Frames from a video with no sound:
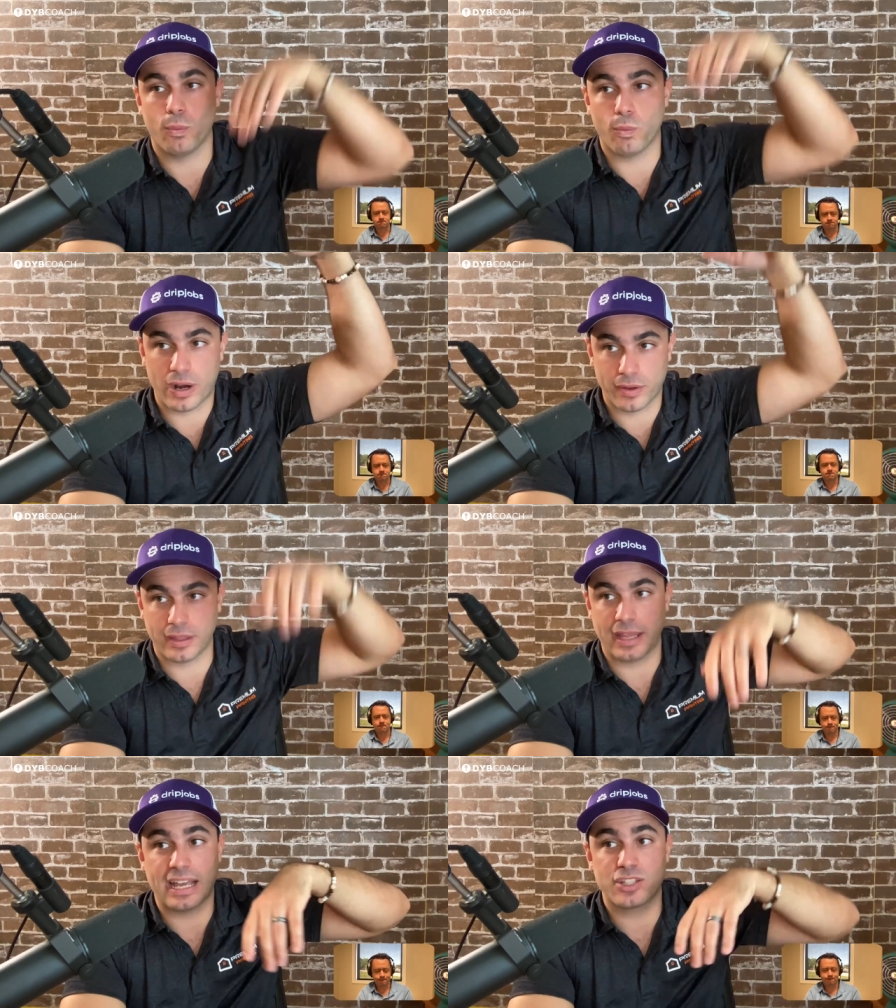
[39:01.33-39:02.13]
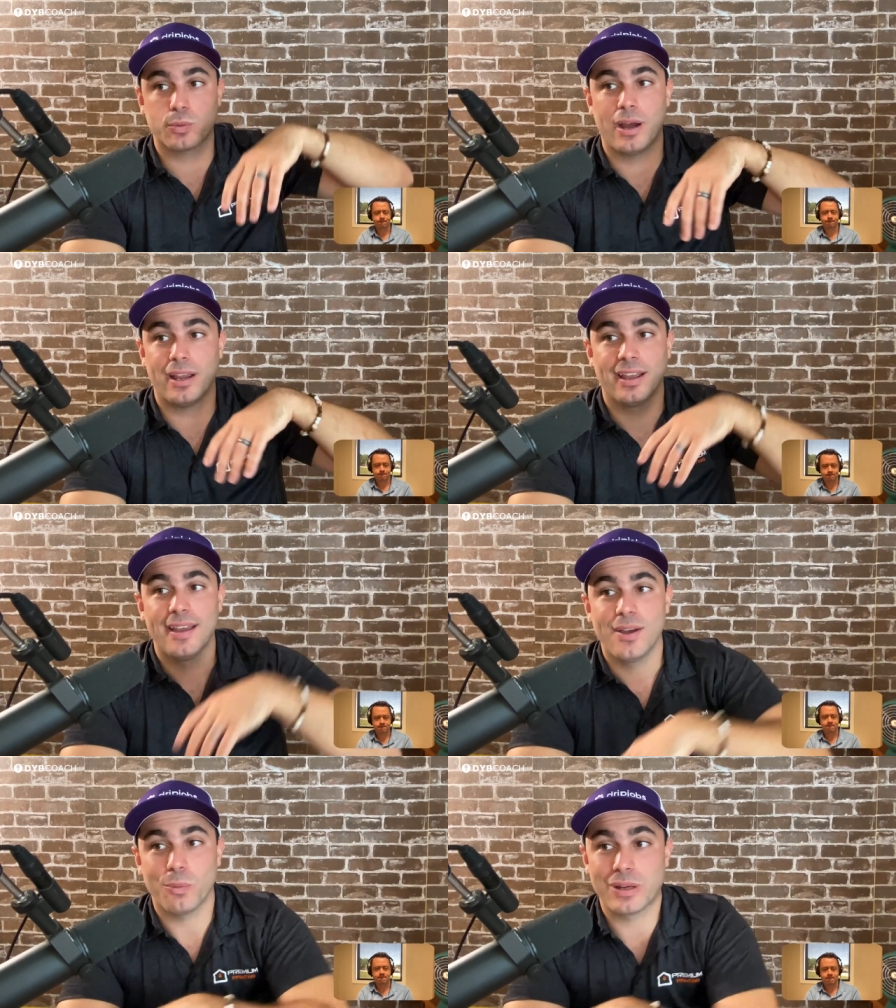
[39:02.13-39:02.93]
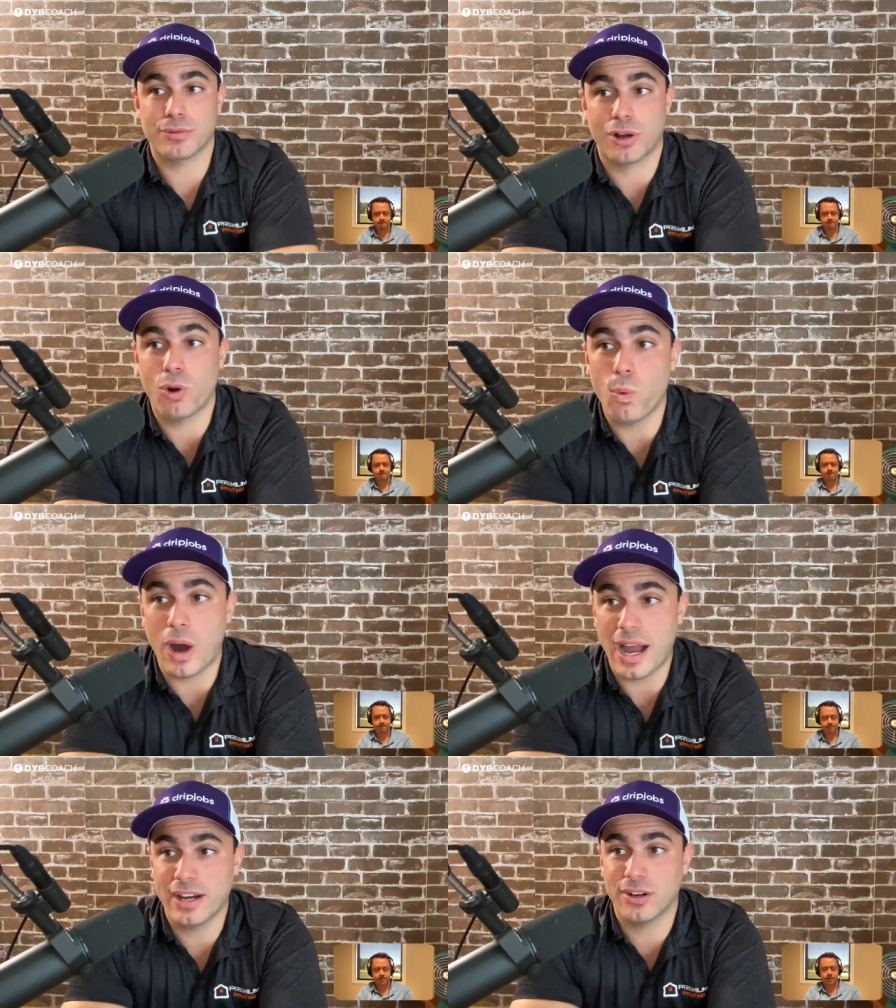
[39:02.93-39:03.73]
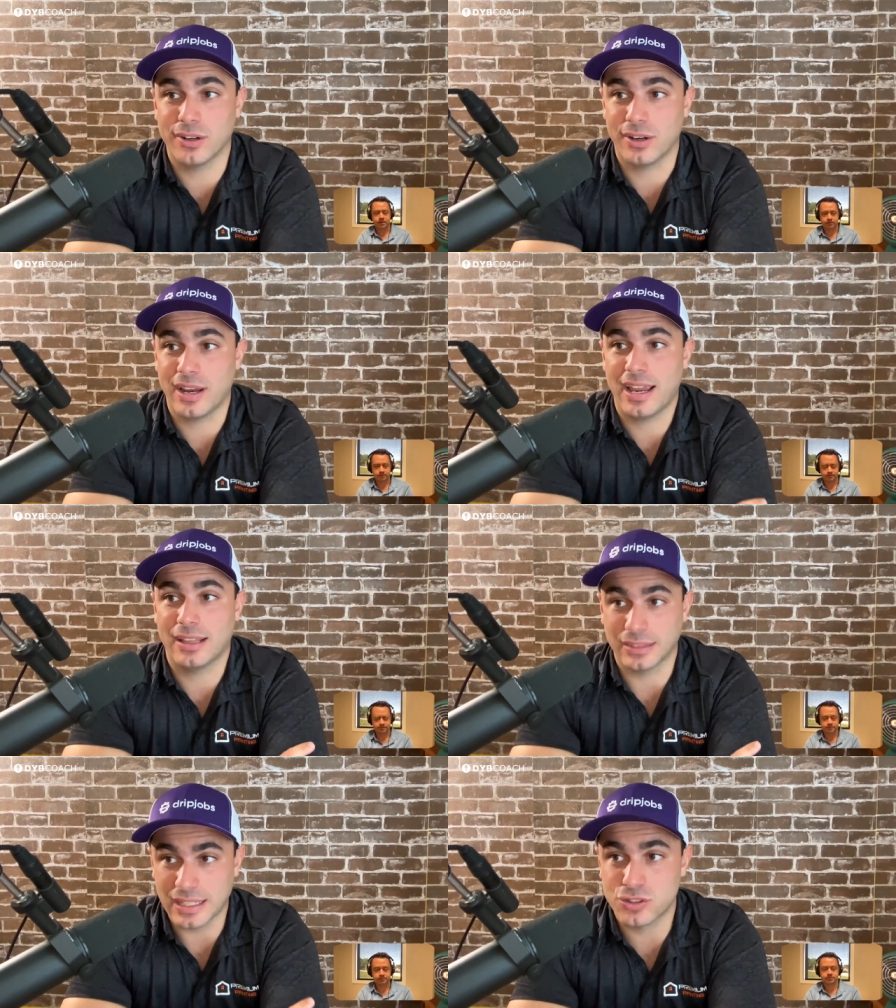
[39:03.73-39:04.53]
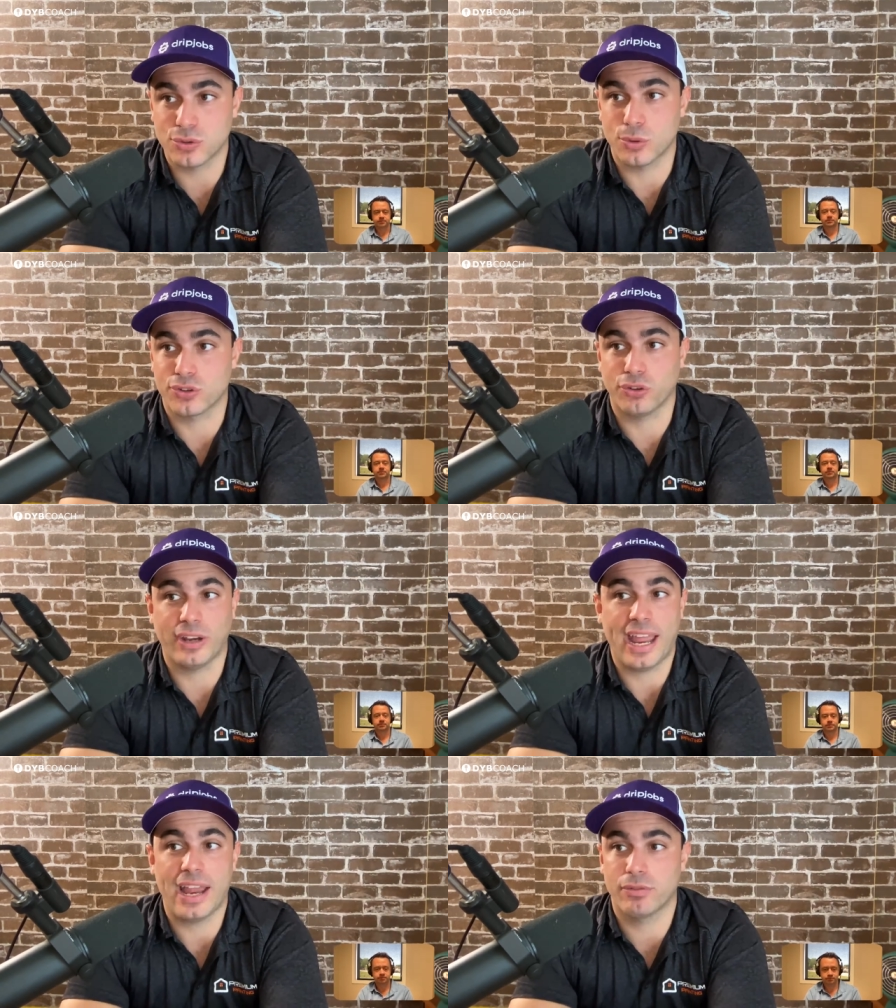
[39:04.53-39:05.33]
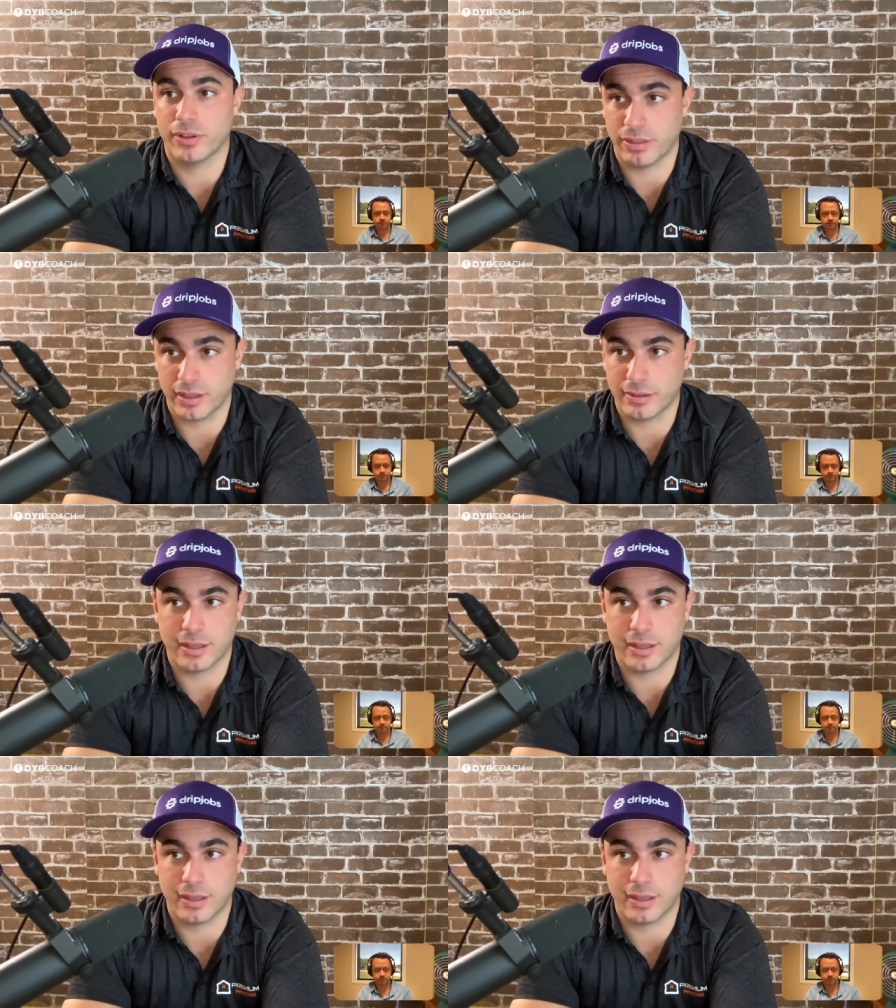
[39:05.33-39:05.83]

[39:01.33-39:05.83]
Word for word: where the and that's why we require lead source on everything.